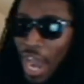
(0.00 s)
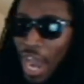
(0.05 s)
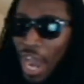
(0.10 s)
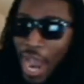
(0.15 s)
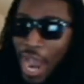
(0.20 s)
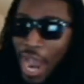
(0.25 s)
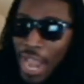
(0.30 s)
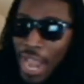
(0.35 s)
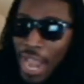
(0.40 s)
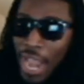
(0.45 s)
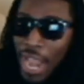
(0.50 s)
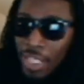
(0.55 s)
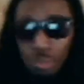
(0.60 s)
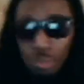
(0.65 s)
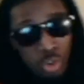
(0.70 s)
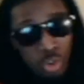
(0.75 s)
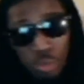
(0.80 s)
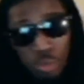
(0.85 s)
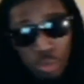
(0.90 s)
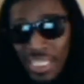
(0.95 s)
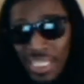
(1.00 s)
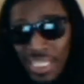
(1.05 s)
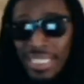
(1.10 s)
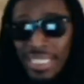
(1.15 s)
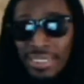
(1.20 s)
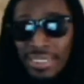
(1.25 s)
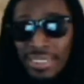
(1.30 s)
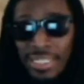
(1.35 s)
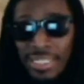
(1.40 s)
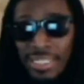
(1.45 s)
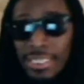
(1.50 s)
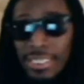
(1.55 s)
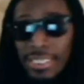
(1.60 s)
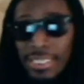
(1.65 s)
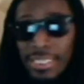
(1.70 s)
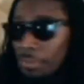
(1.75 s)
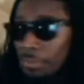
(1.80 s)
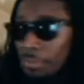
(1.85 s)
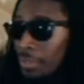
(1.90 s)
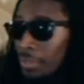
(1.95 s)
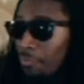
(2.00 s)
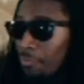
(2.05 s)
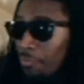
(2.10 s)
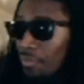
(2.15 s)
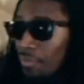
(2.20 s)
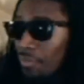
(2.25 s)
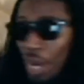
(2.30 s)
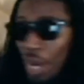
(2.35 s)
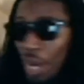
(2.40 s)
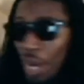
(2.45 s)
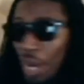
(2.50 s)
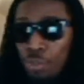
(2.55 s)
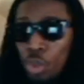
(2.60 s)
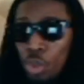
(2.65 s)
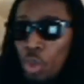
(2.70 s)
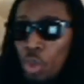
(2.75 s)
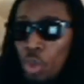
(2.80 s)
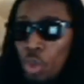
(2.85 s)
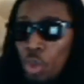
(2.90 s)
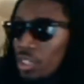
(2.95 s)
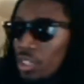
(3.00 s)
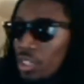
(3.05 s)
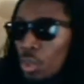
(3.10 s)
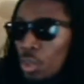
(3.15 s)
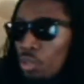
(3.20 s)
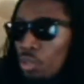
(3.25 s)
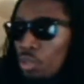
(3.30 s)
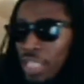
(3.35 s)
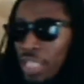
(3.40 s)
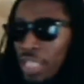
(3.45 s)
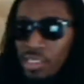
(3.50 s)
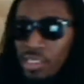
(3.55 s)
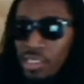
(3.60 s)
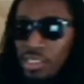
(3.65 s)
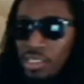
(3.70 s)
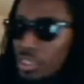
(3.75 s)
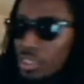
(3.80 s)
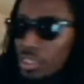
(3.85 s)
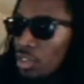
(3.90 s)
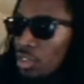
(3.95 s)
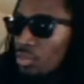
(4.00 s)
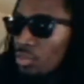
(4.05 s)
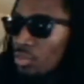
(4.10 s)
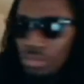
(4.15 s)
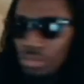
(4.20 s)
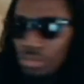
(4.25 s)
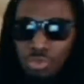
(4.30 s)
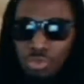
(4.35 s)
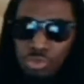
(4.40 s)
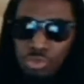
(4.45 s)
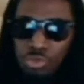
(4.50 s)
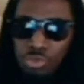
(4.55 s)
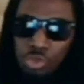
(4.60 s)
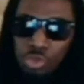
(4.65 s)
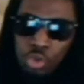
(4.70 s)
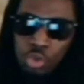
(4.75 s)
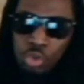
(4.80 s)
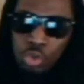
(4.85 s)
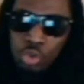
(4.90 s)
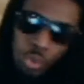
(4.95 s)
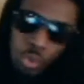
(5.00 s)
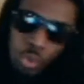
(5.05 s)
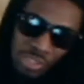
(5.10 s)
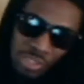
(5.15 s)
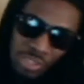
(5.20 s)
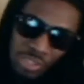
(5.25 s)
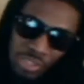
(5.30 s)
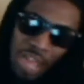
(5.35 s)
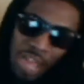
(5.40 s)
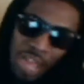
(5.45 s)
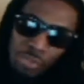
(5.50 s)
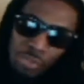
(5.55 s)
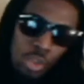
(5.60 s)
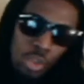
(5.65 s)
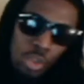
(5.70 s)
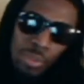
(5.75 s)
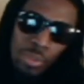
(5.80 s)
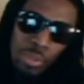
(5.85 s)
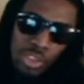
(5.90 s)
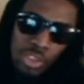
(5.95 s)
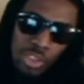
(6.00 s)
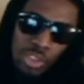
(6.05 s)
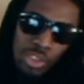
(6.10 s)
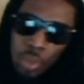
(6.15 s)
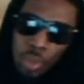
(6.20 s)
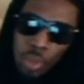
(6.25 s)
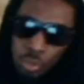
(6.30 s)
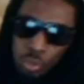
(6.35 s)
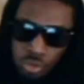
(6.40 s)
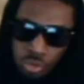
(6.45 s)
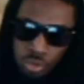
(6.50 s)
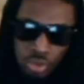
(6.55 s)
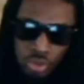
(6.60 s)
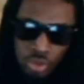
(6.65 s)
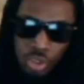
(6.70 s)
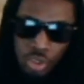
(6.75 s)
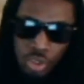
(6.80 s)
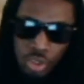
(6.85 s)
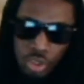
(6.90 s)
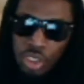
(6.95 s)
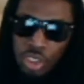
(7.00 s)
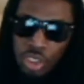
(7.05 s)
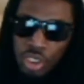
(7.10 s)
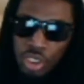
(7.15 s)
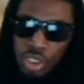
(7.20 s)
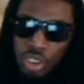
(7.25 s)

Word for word: I, as soon as he sent it to me, I recorded no less than twenty-five, thirty minutes the most. Mm-hmm.